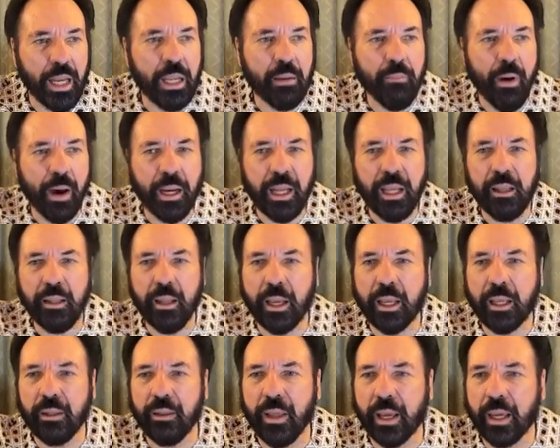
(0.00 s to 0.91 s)

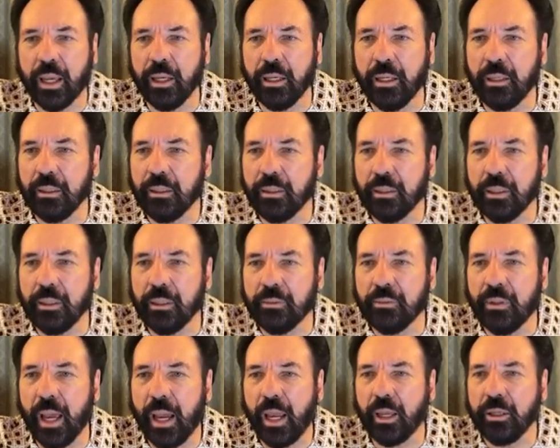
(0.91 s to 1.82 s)
Anybody that, that can
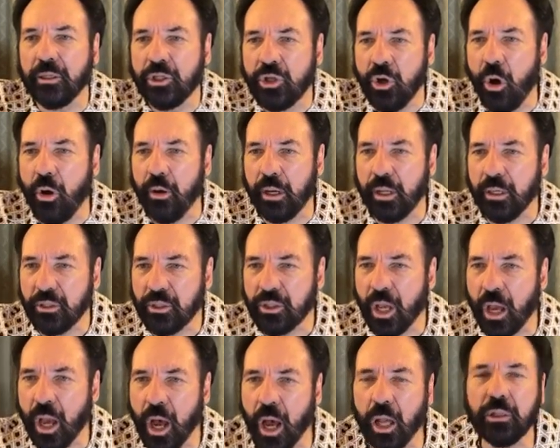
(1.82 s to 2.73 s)
that can join
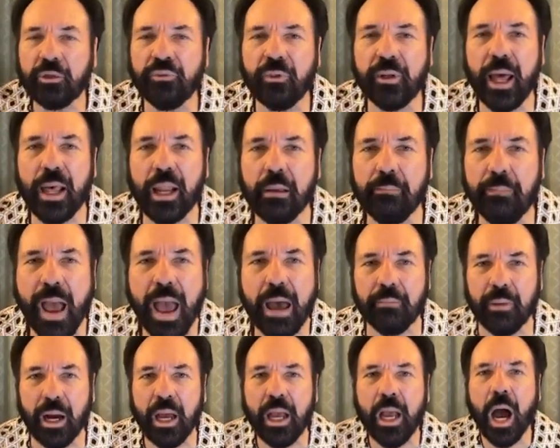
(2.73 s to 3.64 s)
us. Huntsville,
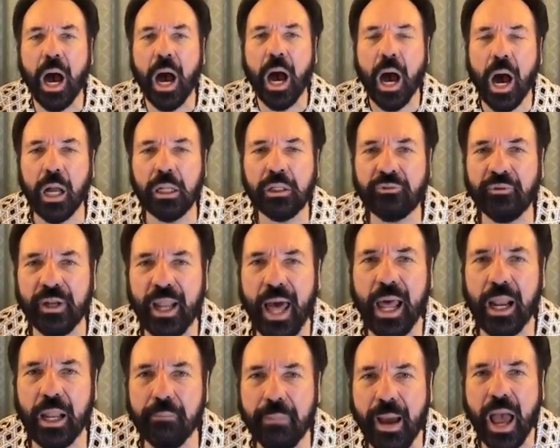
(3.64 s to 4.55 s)
Alabama.
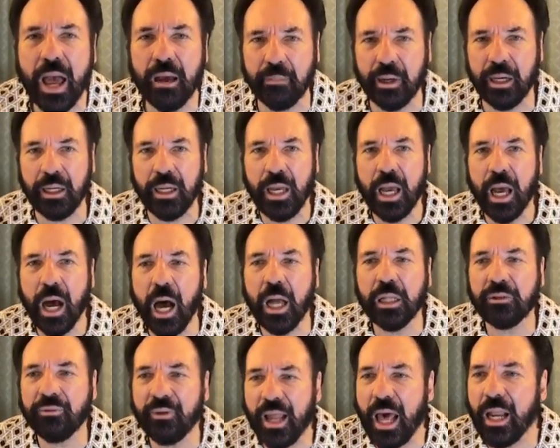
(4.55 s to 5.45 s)
Huntsville, Alabama.
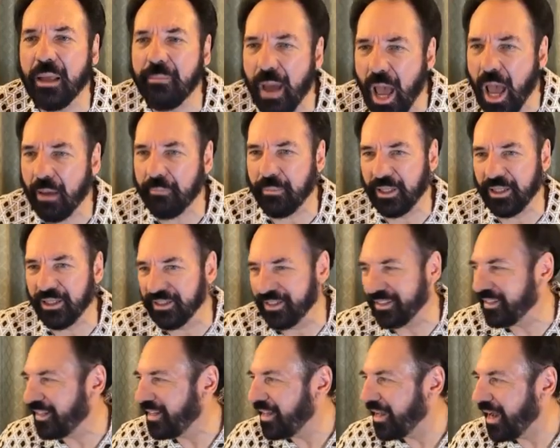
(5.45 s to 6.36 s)
Huntsville,
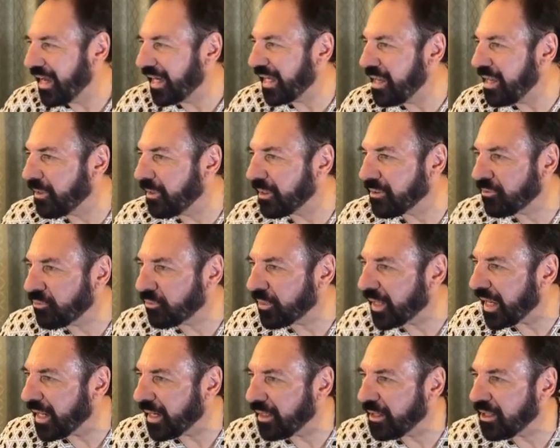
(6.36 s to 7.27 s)
Alabama. I keep
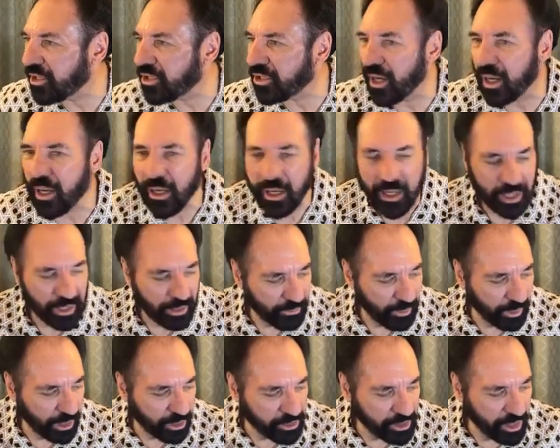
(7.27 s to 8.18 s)
on forgetting to say
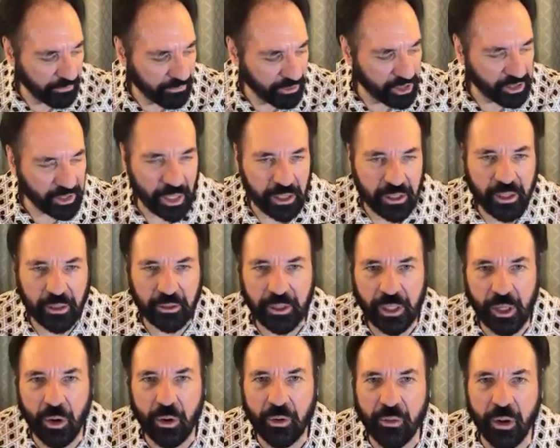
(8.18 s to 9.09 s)
because every
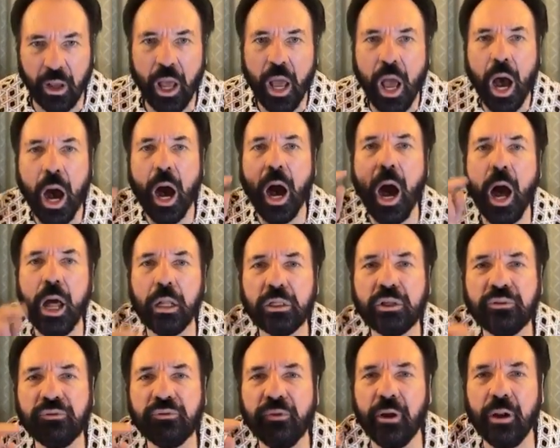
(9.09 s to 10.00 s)
state's got their own one.
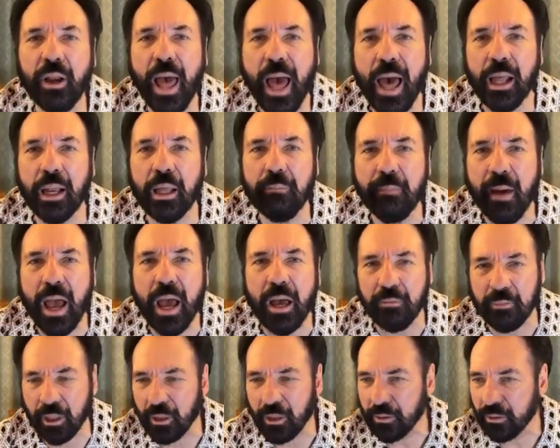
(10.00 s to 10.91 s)
Huntsville,
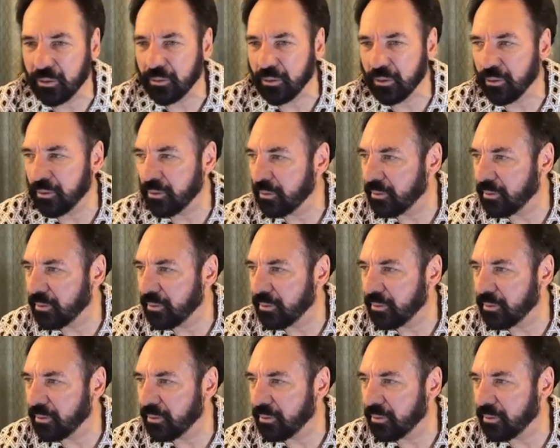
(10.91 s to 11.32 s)
Alabama.